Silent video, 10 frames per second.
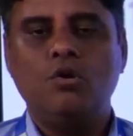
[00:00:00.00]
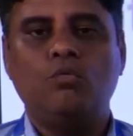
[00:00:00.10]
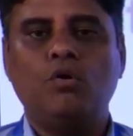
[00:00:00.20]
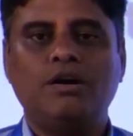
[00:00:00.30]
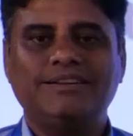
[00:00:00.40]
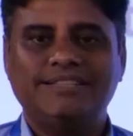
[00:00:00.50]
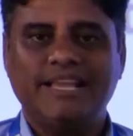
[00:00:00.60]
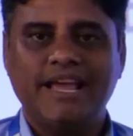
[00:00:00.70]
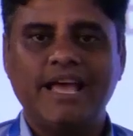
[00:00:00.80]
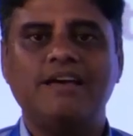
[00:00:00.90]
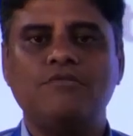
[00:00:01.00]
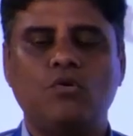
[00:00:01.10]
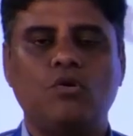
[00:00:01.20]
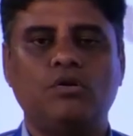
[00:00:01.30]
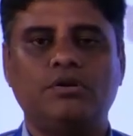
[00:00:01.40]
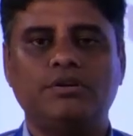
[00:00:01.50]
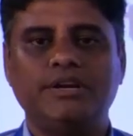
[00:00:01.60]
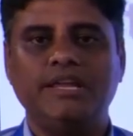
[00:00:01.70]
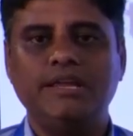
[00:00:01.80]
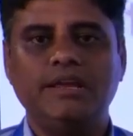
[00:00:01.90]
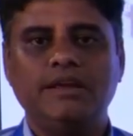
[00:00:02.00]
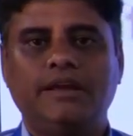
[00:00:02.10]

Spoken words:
what they have already